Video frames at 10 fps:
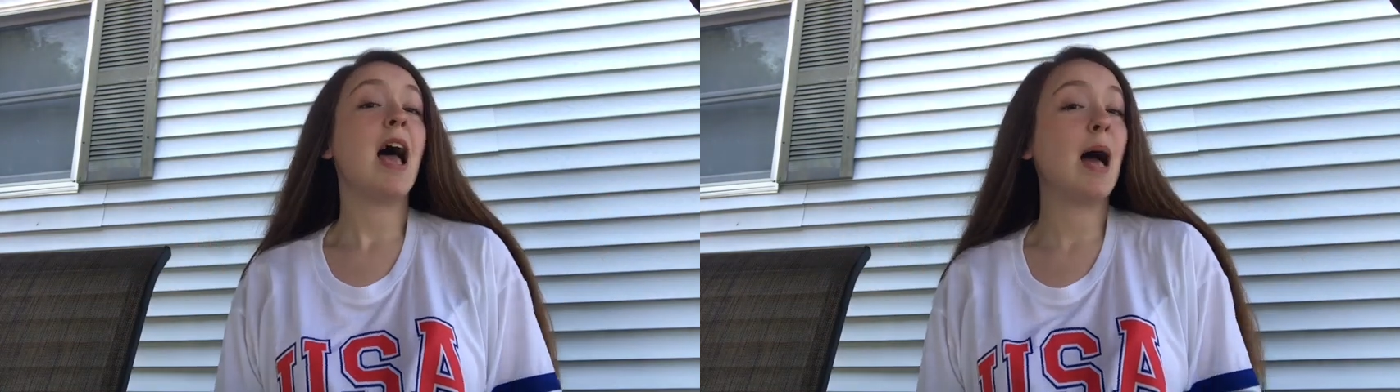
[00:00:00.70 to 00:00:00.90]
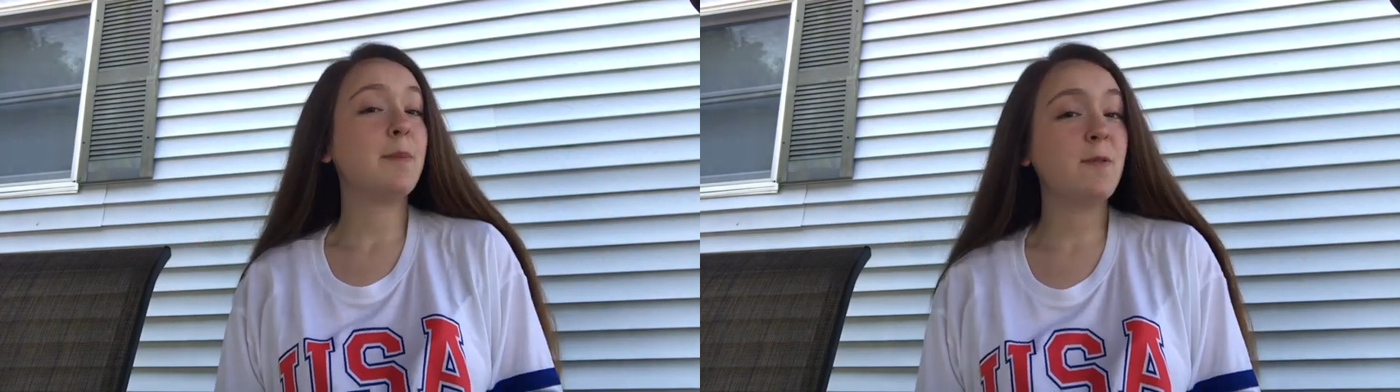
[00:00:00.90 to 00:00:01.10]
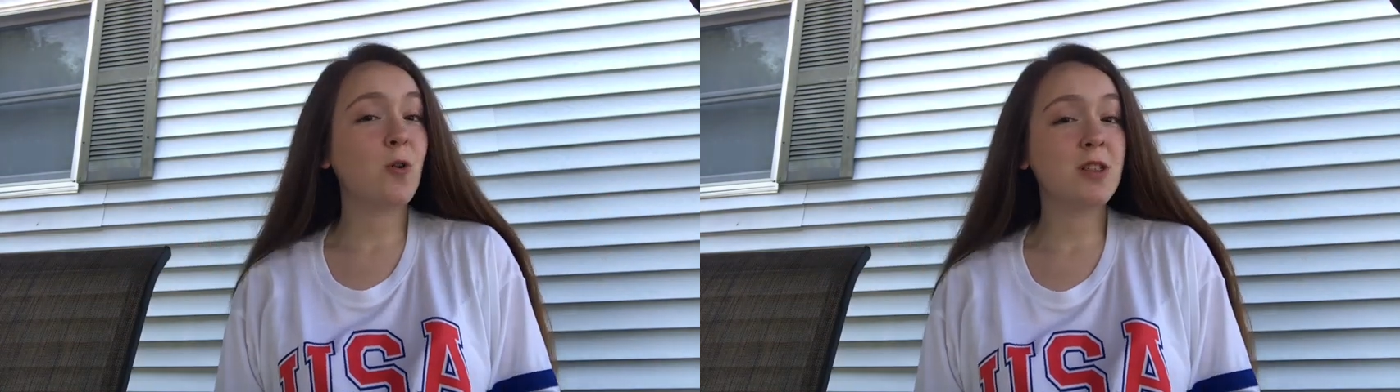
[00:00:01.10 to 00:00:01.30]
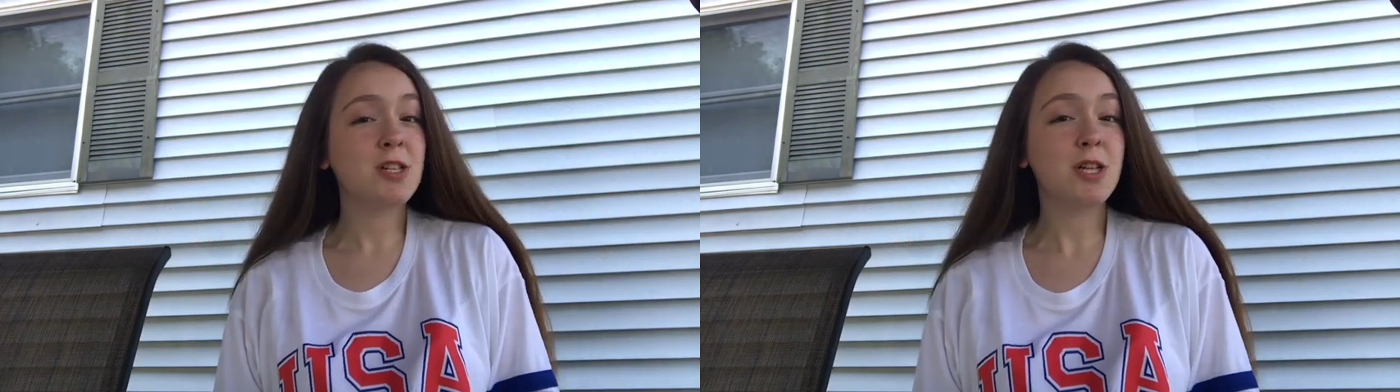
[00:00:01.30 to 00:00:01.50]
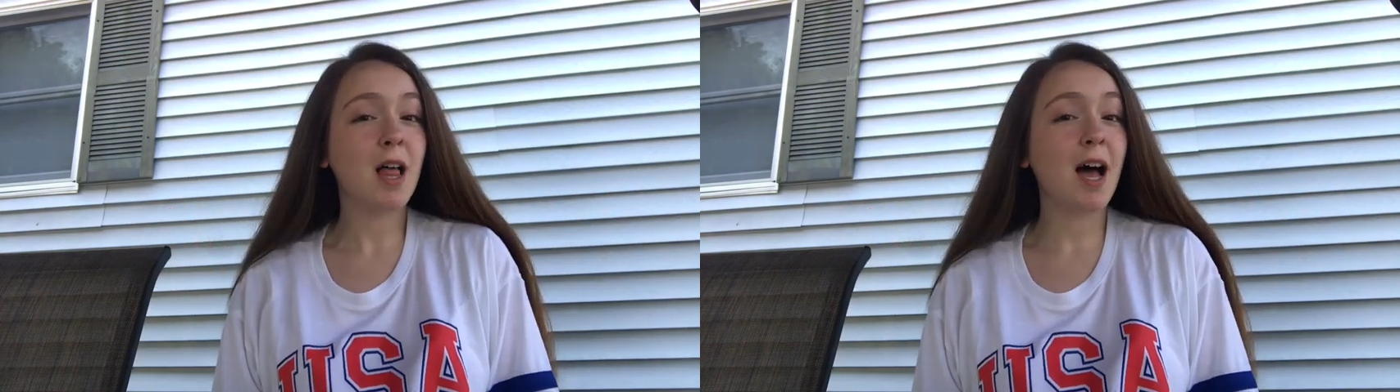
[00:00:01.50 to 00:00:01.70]
Happy 4th
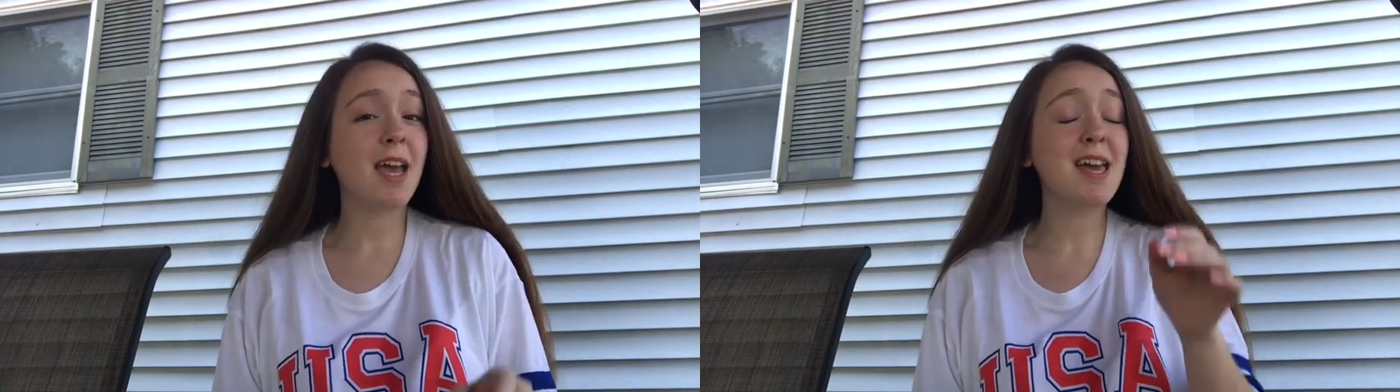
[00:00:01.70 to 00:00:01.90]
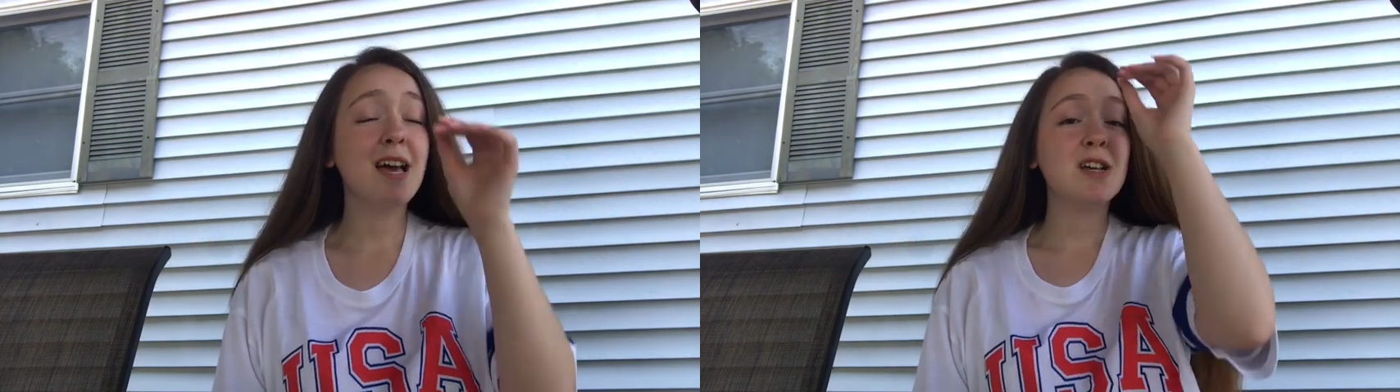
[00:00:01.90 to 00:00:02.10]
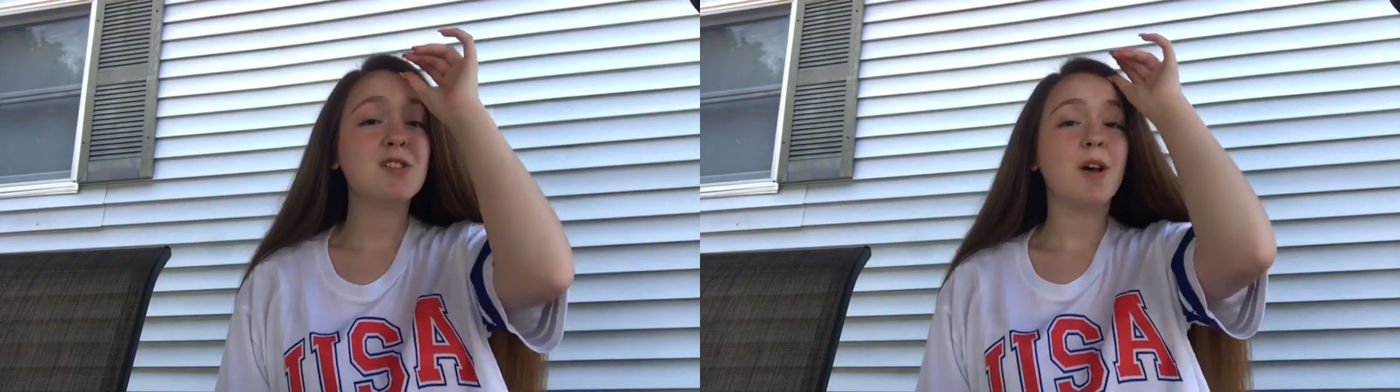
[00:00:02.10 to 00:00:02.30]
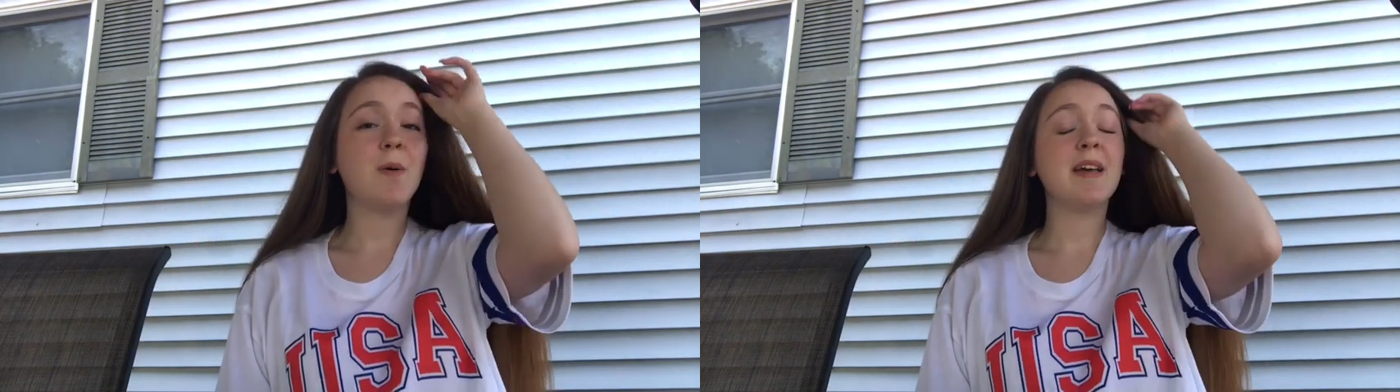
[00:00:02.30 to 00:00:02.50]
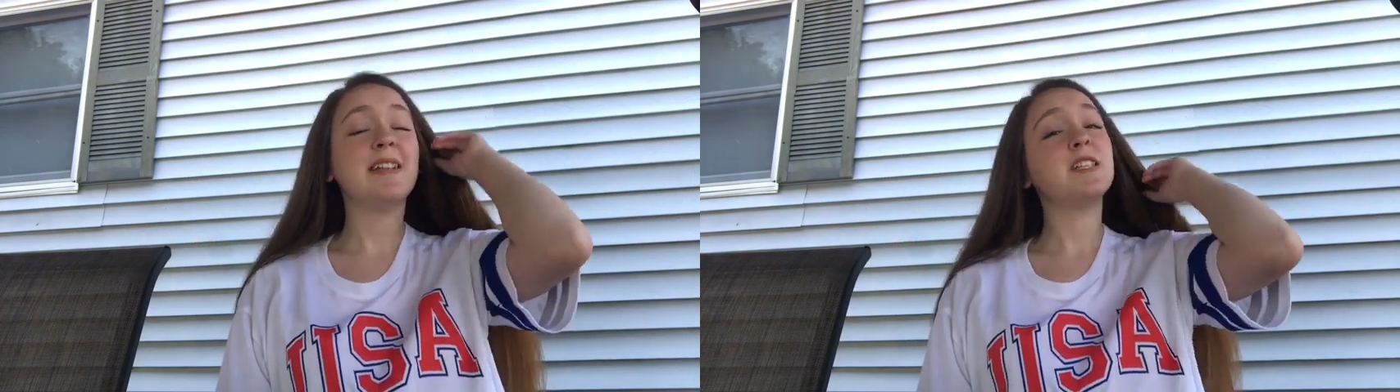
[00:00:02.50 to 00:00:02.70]
of July.
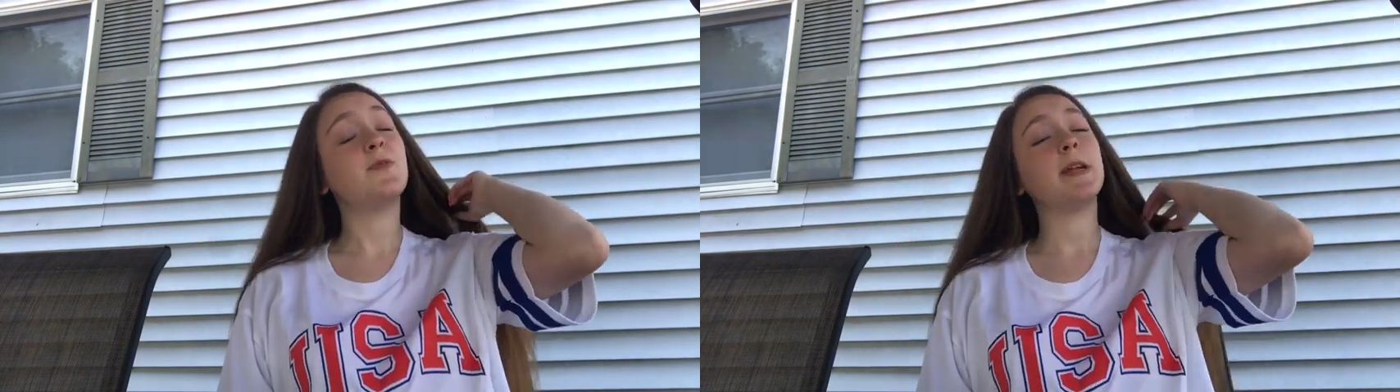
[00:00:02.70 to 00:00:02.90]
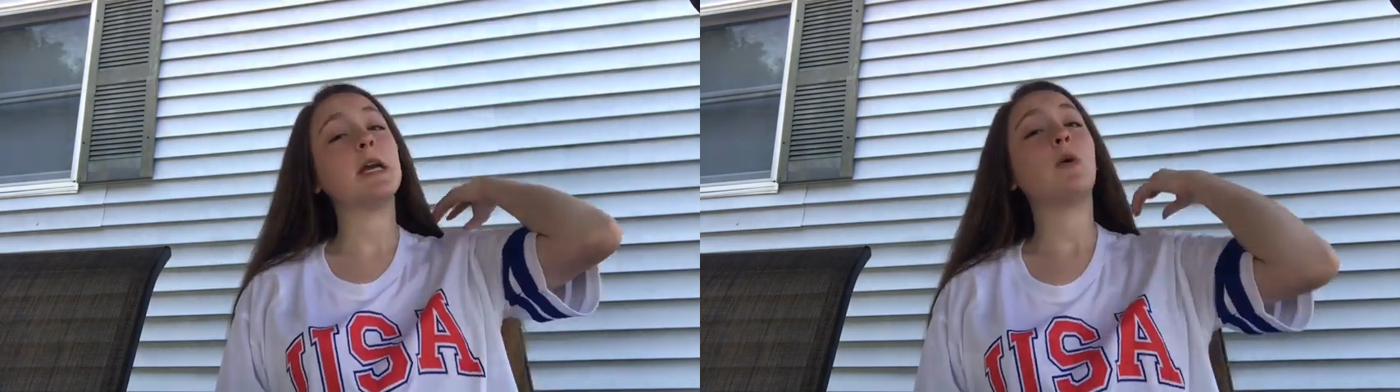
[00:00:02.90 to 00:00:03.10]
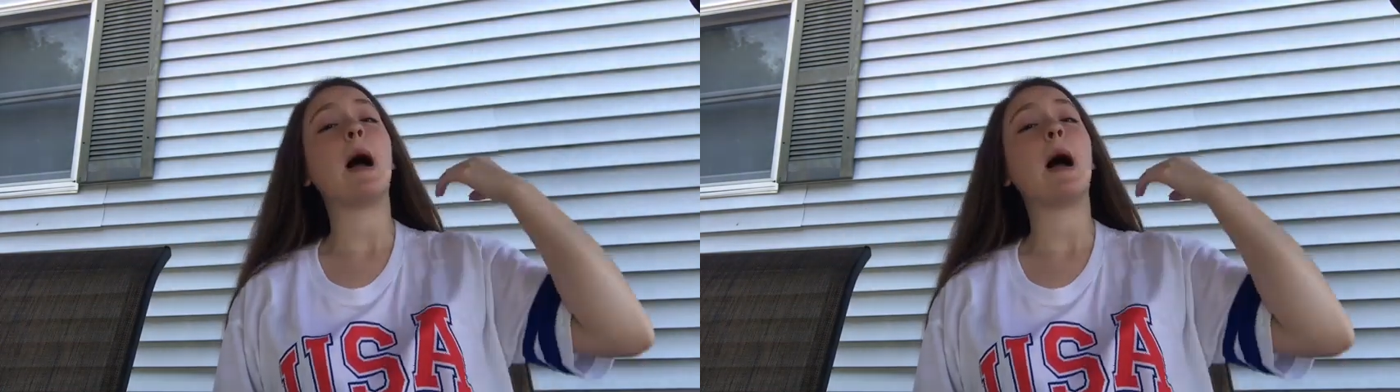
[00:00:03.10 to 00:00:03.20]
So in this video,